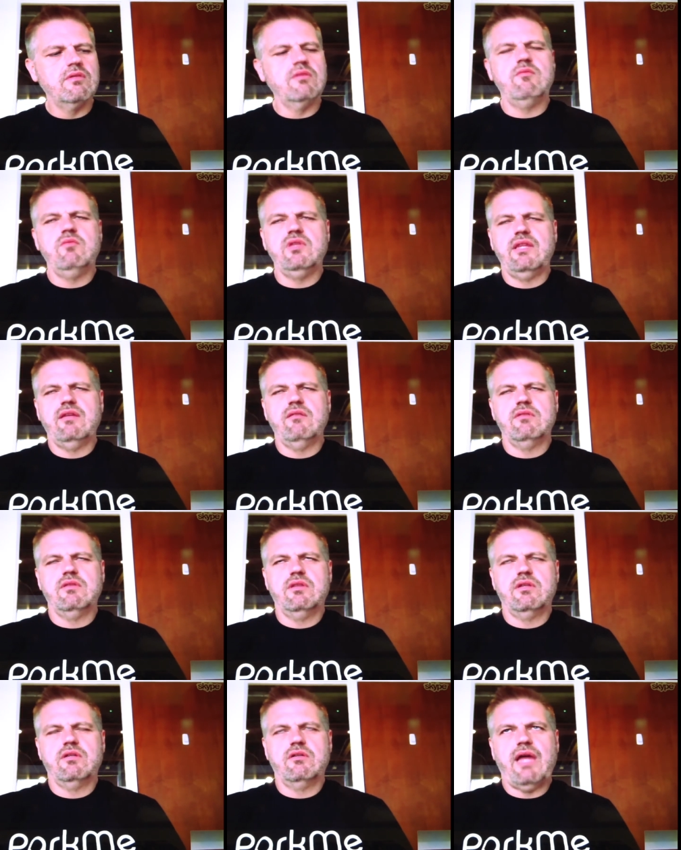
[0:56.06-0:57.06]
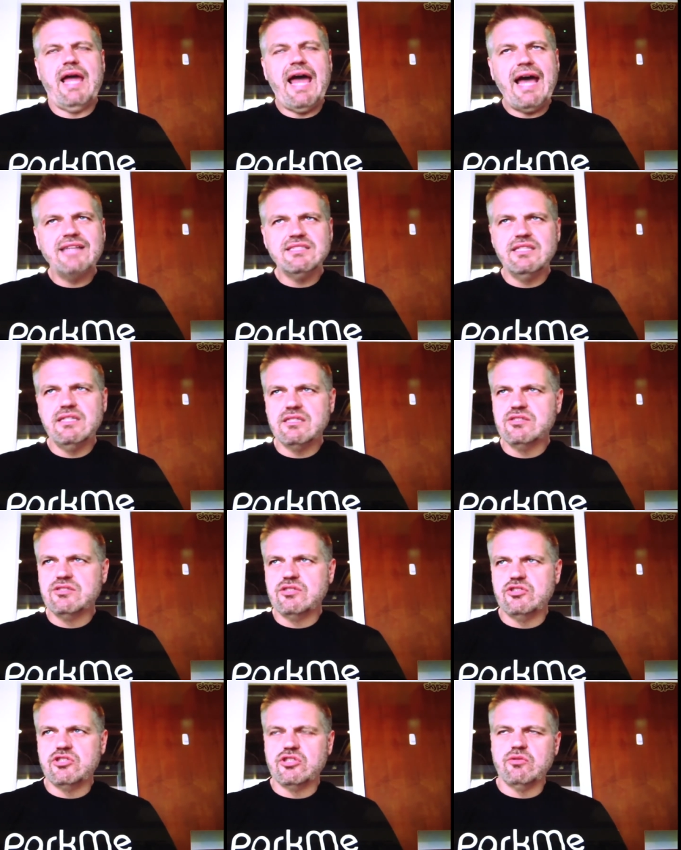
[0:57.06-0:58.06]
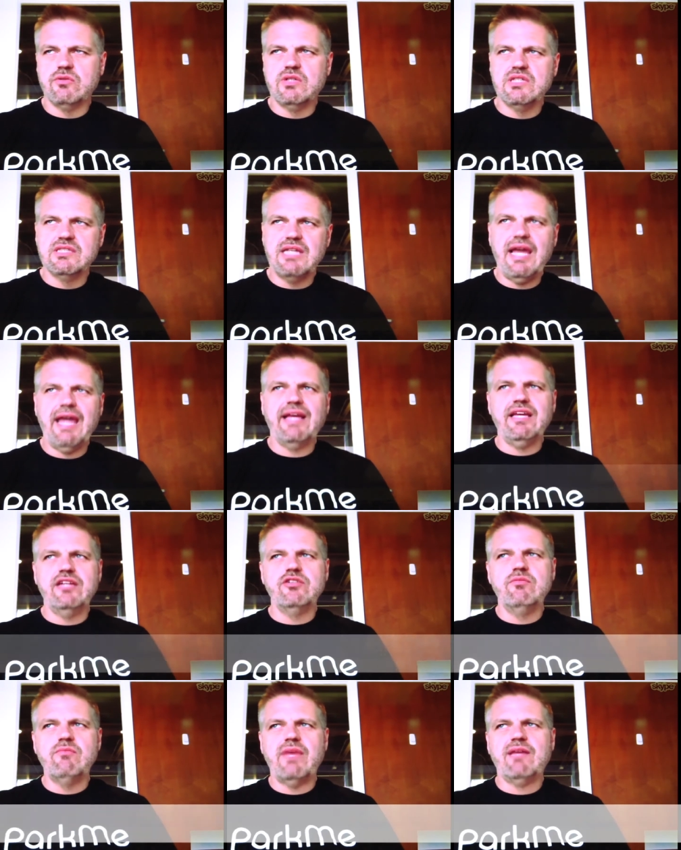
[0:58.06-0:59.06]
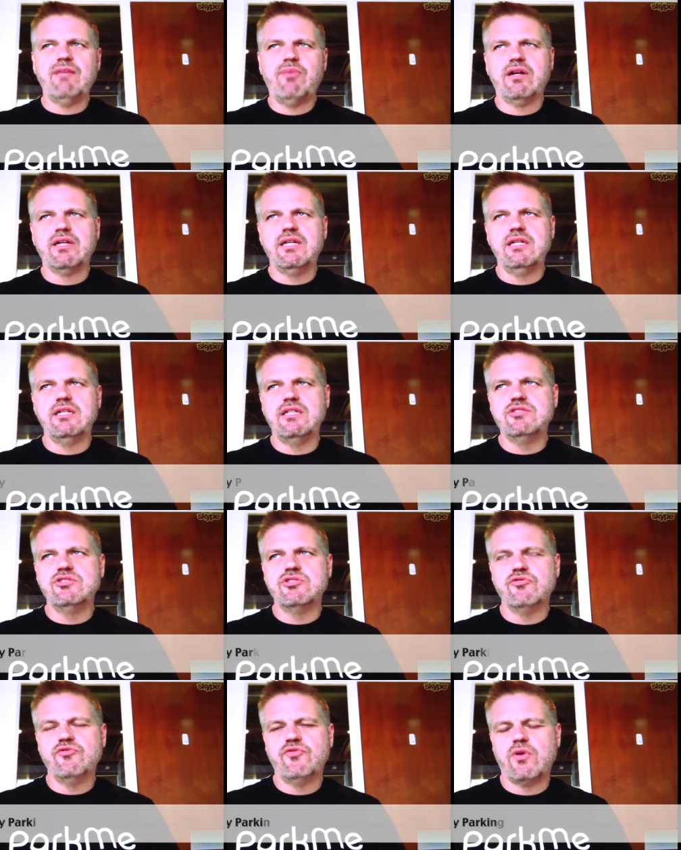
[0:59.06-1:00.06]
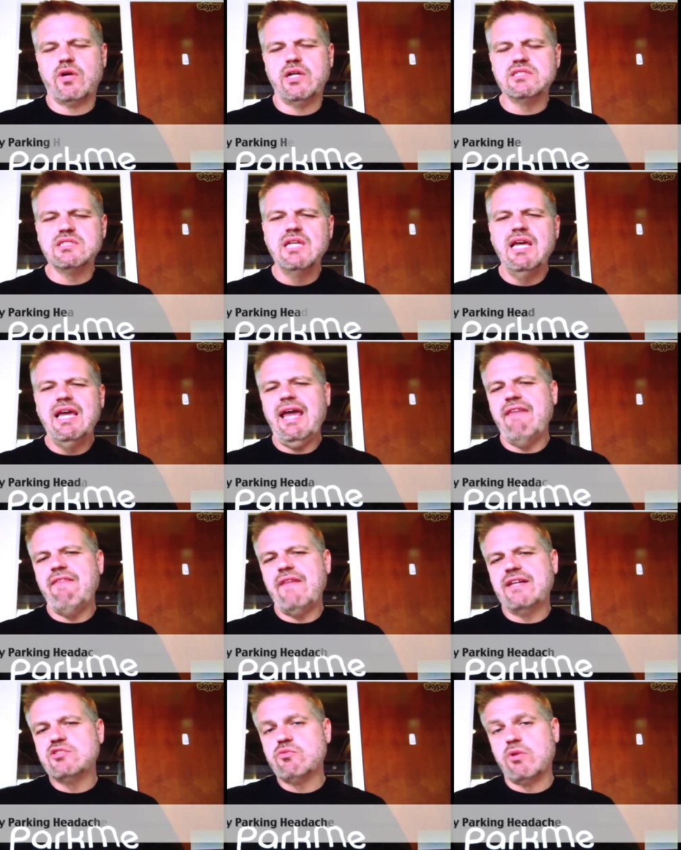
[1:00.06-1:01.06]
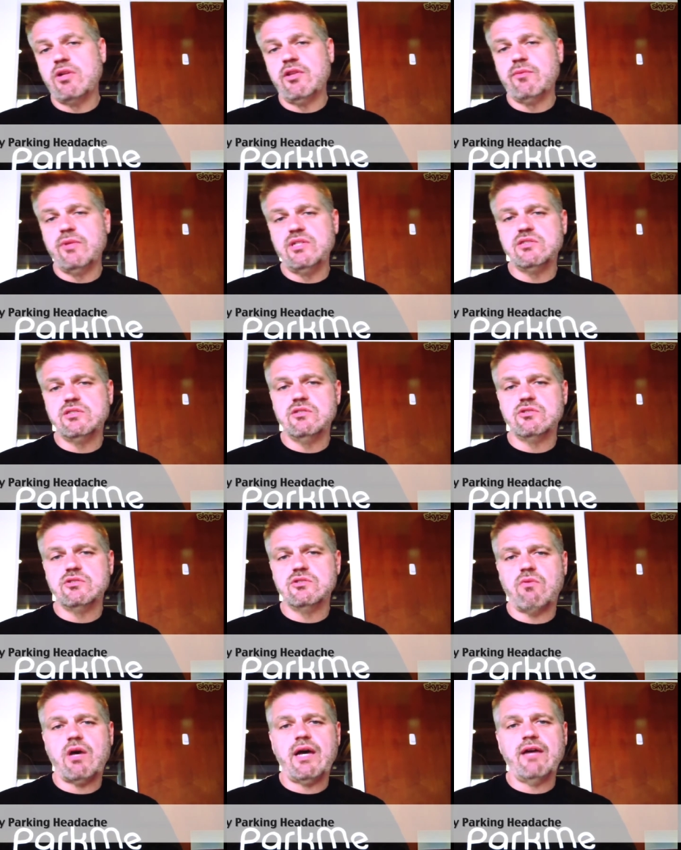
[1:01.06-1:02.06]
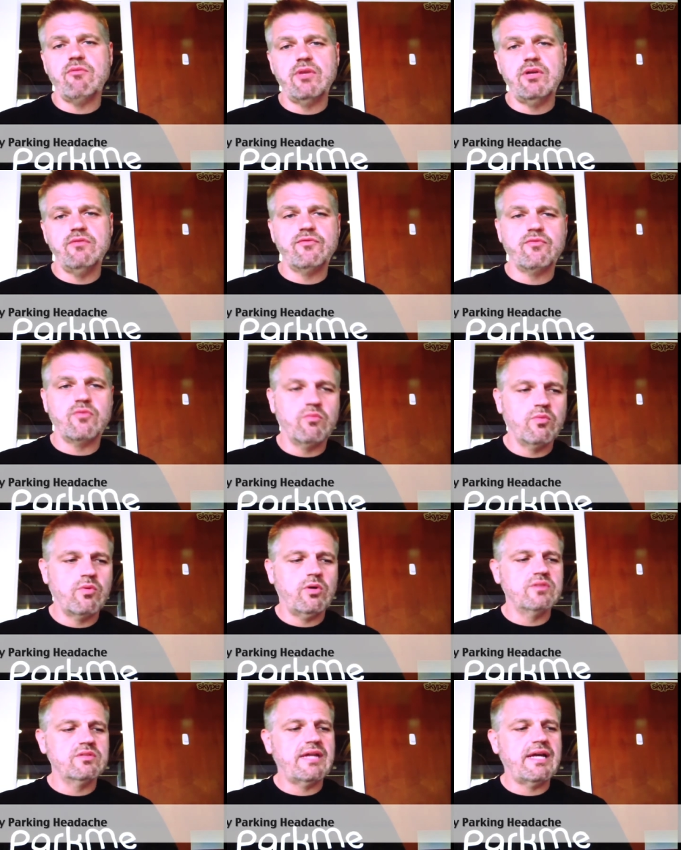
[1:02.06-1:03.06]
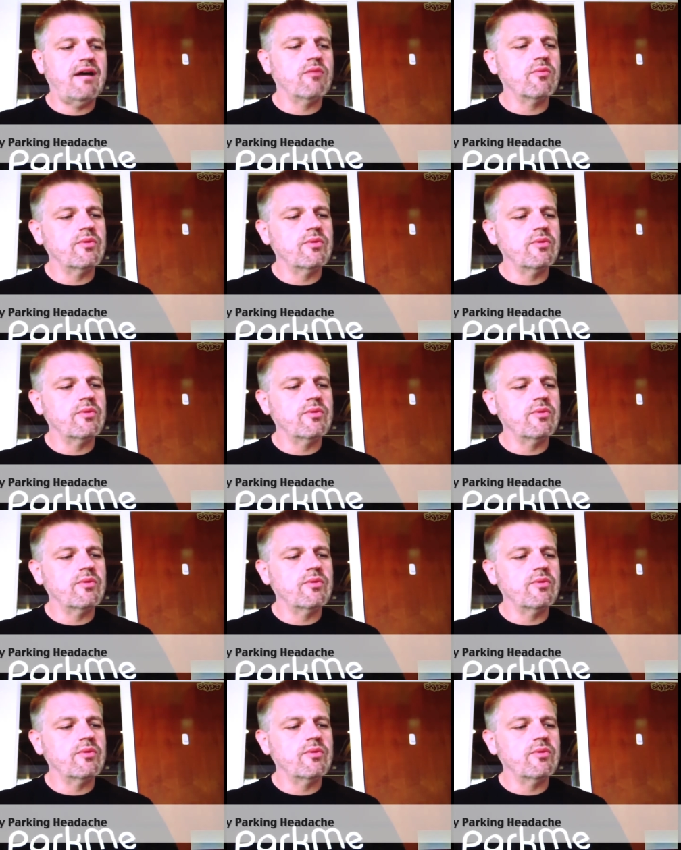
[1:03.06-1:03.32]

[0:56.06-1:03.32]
what they, they're asking us to do is, hey, can you make parking easier for us? And that's one of the reasons why we've rolled out